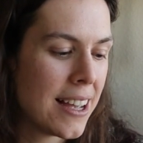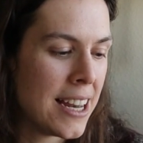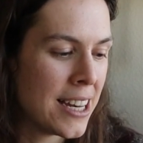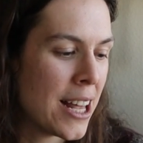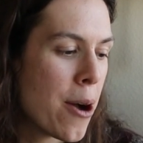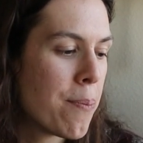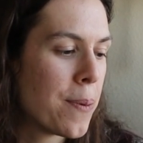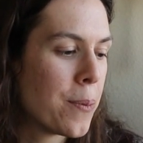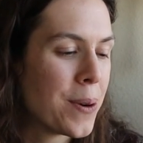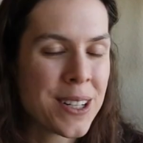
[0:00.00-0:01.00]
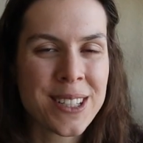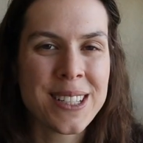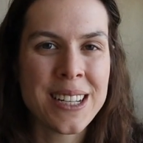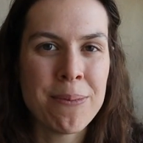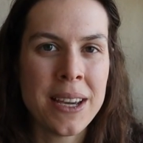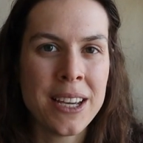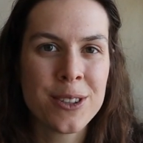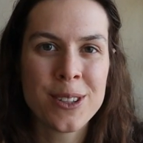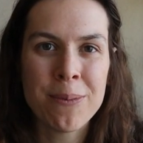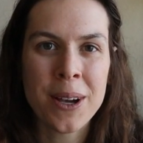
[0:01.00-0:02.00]
ended up purchasing me
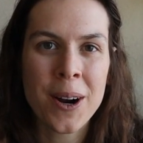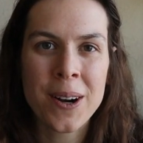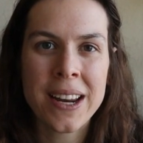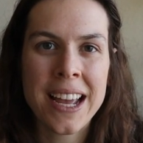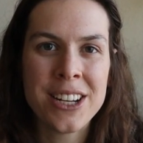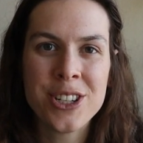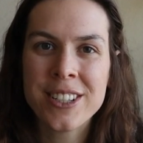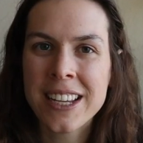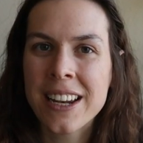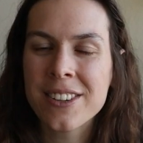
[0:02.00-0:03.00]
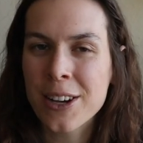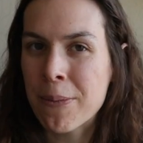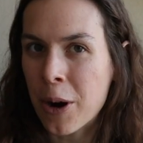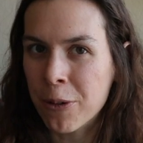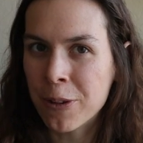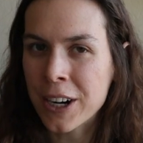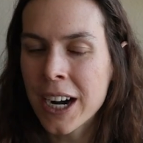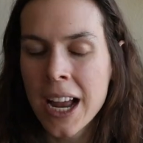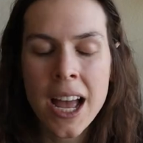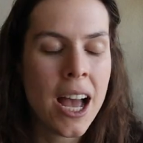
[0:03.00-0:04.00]
some yarn and she sent some
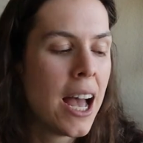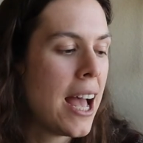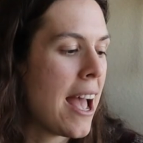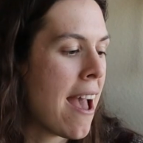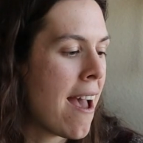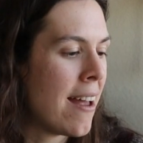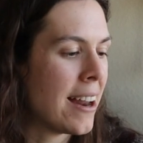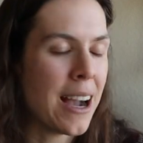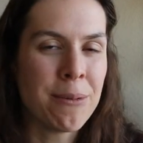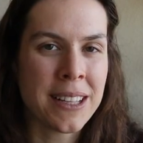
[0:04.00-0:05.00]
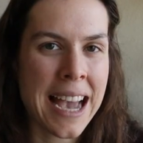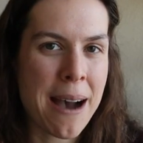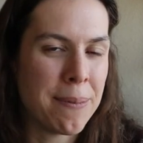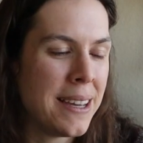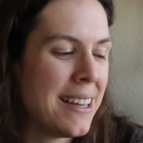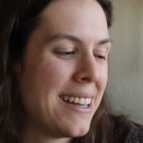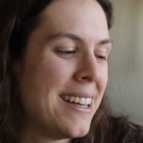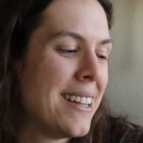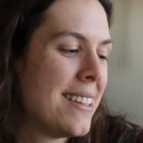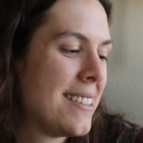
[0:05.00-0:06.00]
over and I'm really happy.
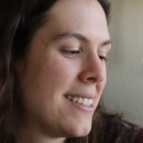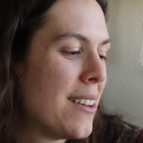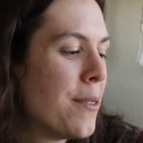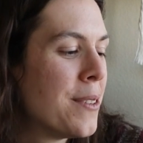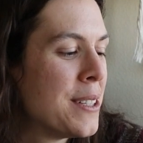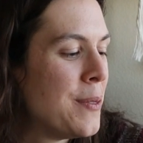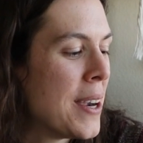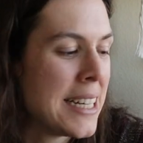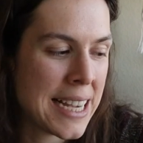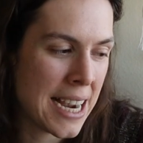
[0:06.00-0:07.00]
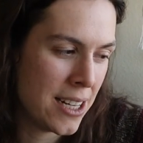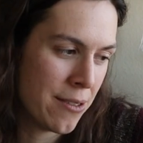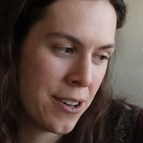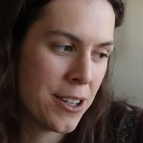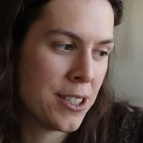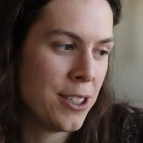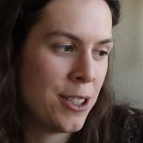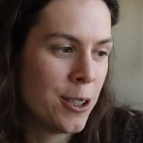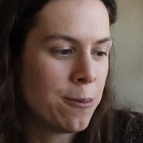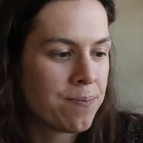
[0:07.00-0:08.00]
It was very kind of her to
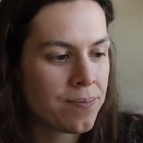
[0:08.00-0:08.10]
do.